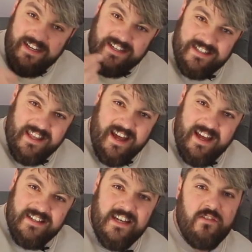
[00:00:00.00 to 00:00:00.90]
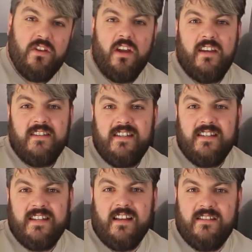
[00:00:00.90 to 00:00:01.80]
It's like that idea of going into
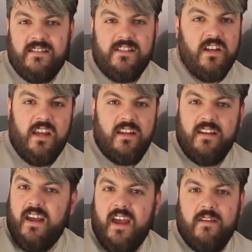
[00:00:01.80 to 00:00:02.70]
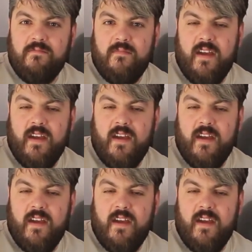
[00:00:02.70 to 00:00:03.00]
your dad's study um,